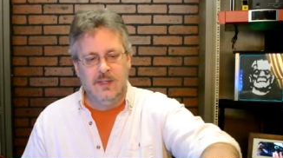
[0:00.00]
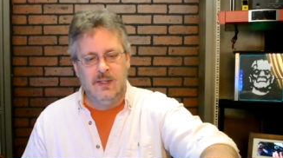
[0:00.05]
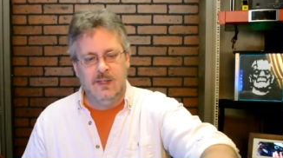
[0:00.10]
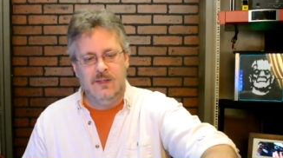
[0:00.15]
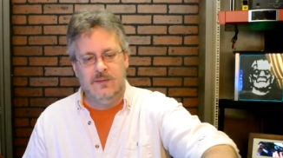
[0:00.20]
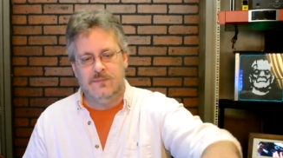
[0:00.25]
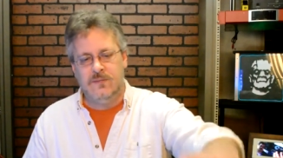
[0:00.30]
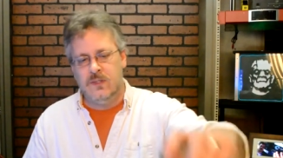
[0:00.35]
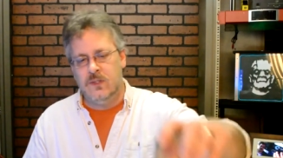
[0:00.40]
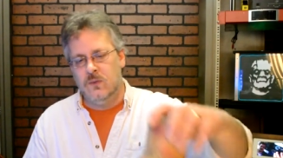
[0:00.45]

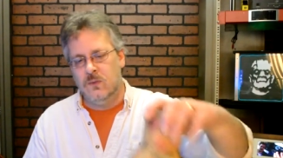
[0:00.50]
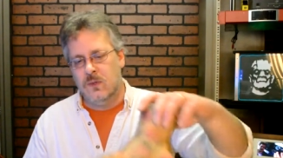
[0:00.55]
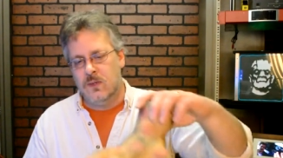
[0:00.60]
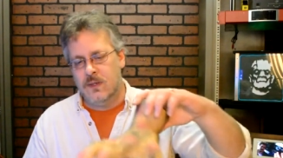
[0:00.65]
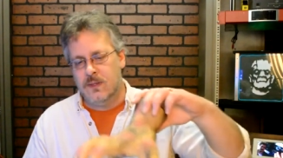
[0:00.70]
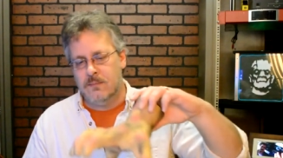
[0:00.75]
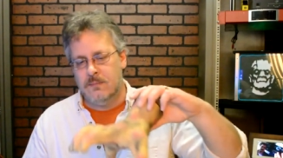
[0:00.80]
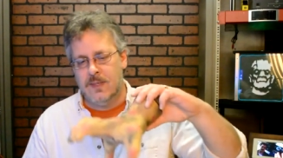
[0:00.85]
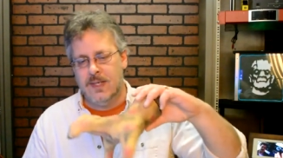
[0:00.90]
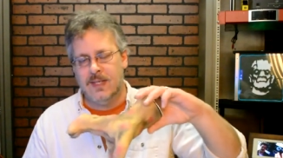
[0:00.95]
If you
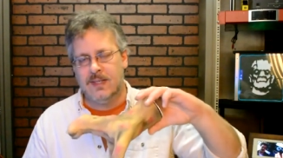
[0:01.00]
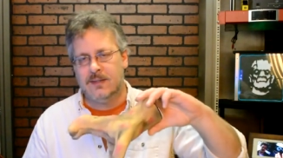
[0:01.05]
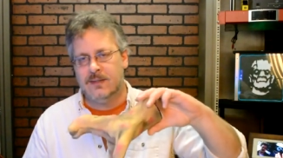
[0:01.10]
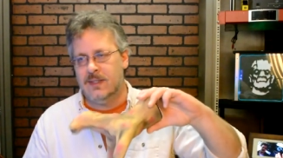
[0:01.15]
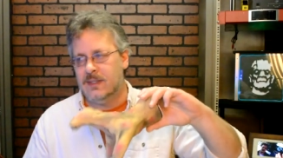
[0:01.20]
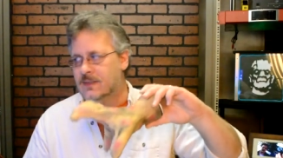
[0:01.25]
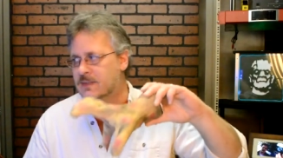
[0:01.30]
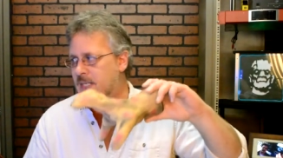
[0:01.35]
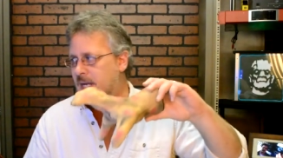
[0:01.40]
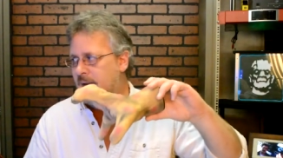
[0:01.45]
want to make
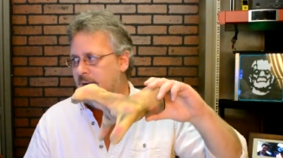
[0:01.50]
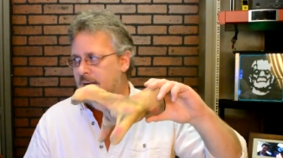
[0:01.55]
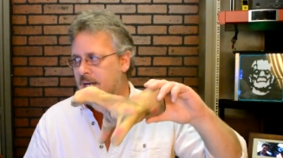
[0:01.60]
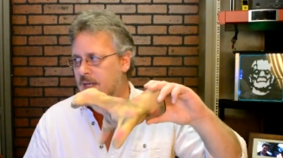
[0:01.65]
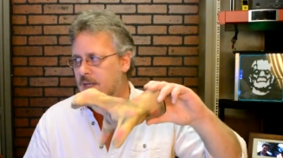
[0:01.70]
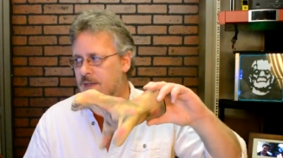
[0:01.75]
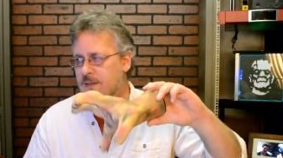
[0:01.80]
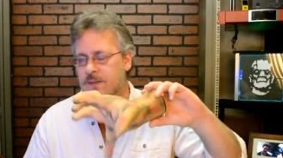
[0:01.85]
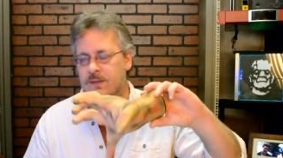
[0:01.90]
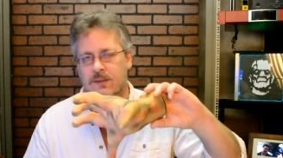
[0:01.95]
this
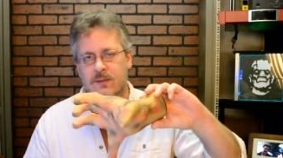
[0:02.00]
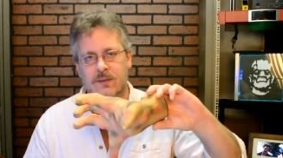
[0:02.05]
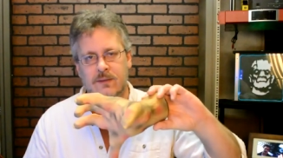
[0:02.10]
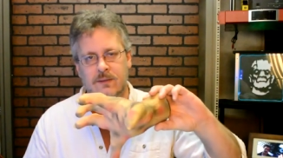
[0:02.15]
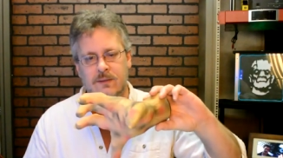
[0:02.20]
hand,